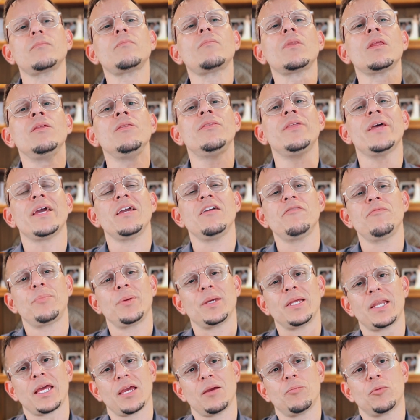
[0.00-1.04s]
they've
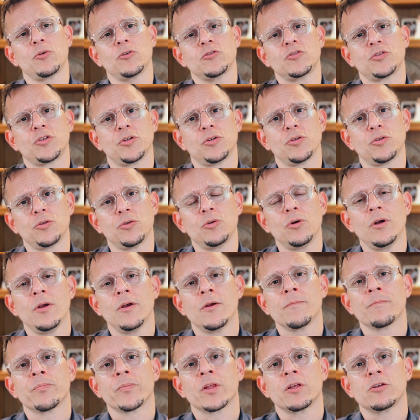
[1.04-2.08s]
been able to
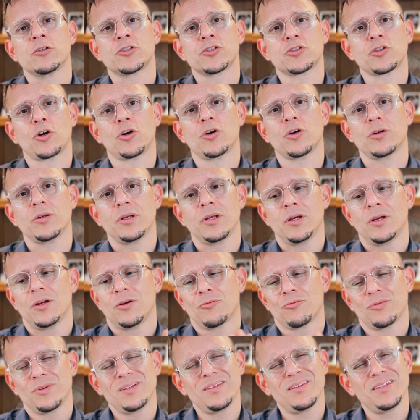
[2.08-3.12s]
start
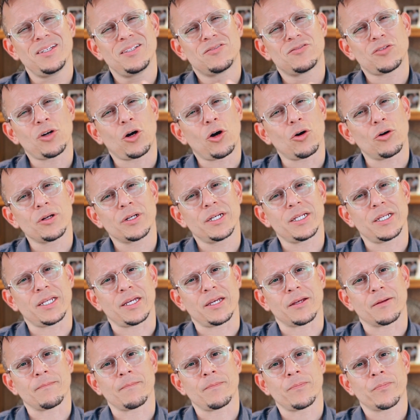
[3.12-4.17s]
really
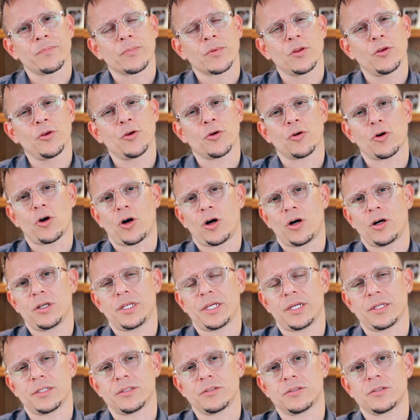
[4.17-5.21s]
targeting your
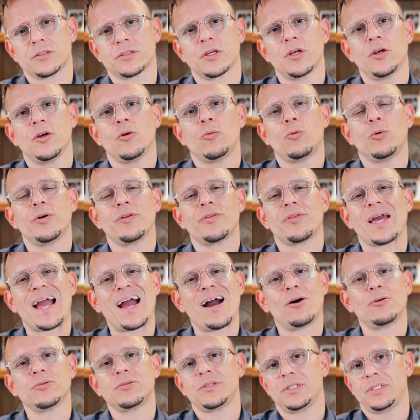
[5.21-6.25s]
audience
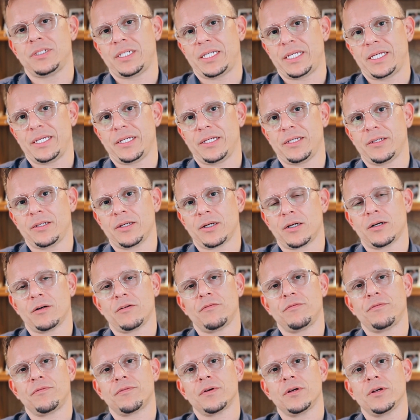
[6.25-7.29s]
without the need
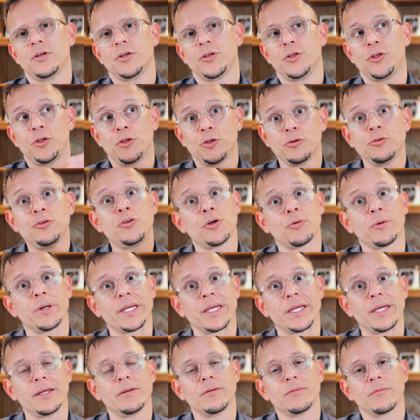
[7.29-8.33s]
of you doing
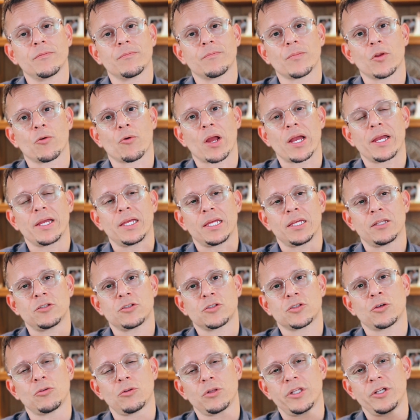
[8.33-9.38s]
it, right? And
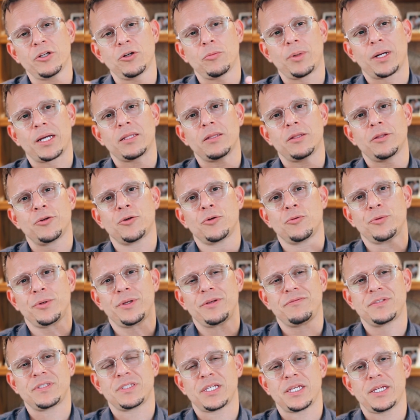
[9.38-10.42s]
so little by little,
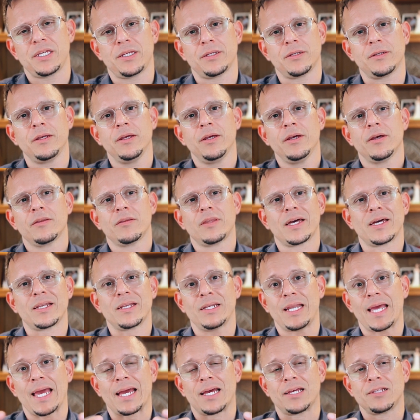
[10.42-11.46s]
we've seen that
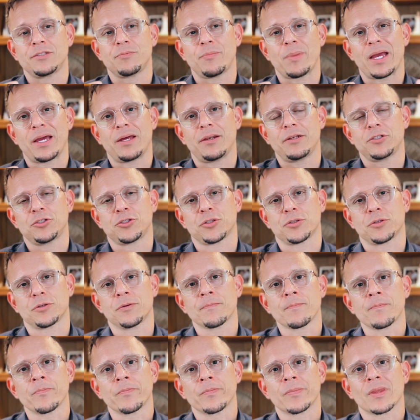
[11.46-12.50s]
in Ads Manager,
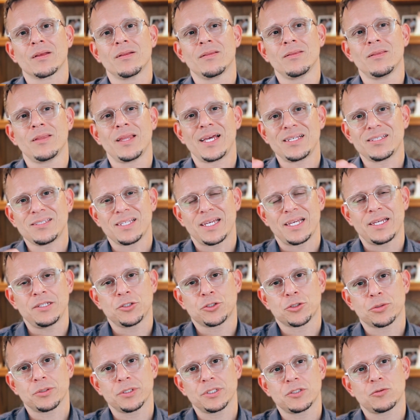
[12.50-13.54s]
less
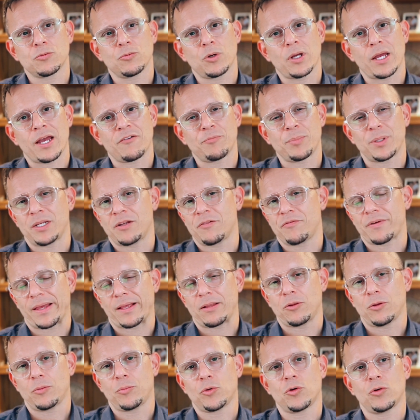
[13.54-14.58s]
interests have been
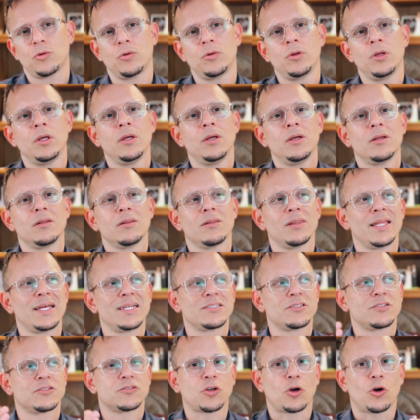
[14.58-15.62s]
available,
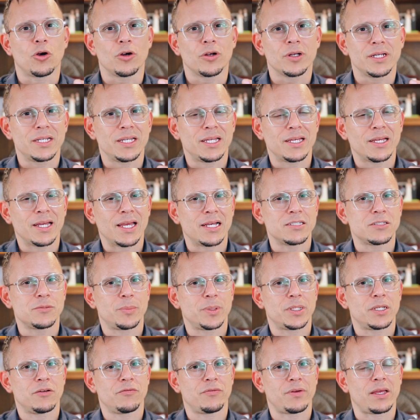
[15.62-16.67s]
less targeting has
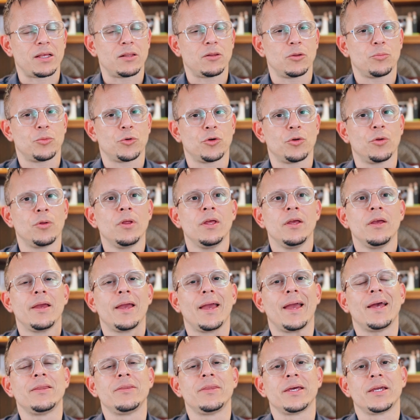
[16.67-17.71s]
been available,
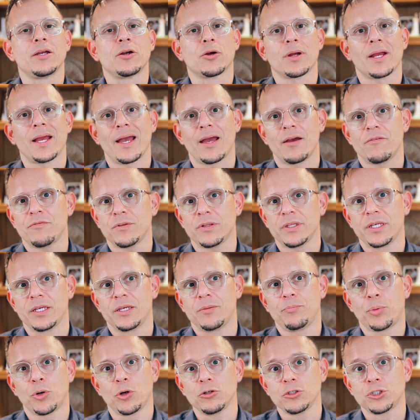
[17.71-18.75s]
and they are heavily
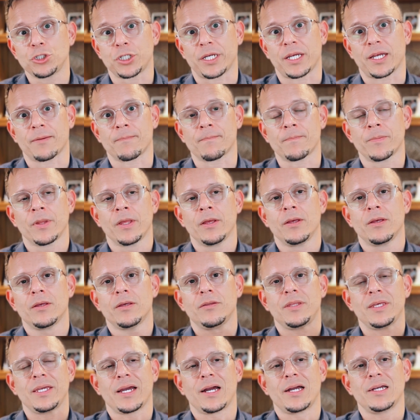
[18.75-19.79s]
pushing
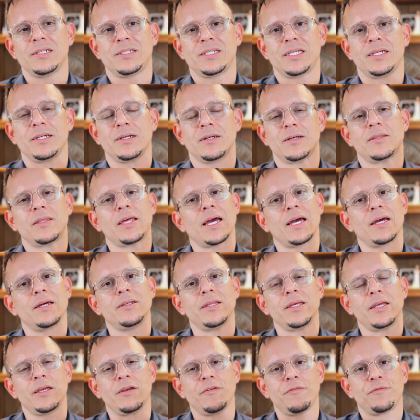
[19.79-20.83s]
the idea
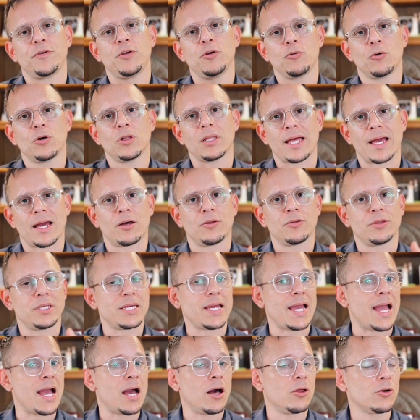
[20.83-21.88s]
that if you allow the
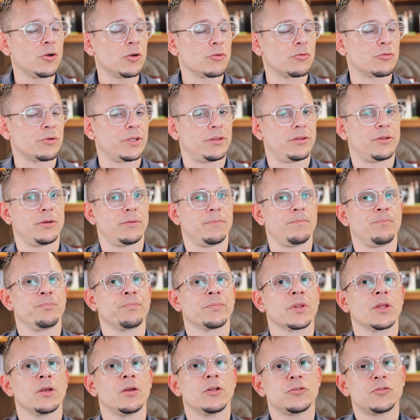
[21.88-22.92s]
algorithm
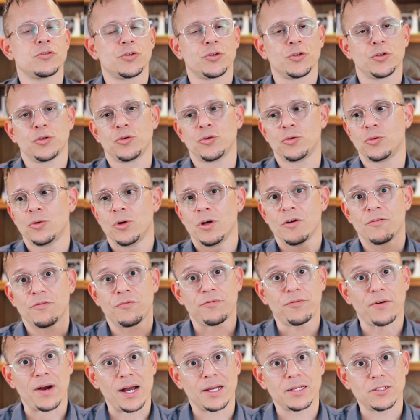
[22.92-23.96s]
to
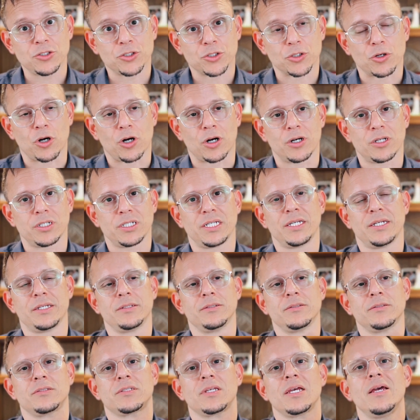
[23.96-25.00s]
find your
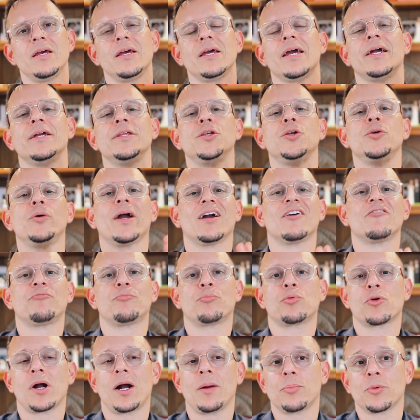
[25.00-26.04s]
audience and you have
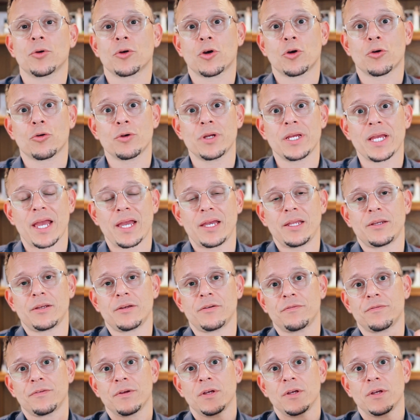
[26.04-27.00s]
proper creative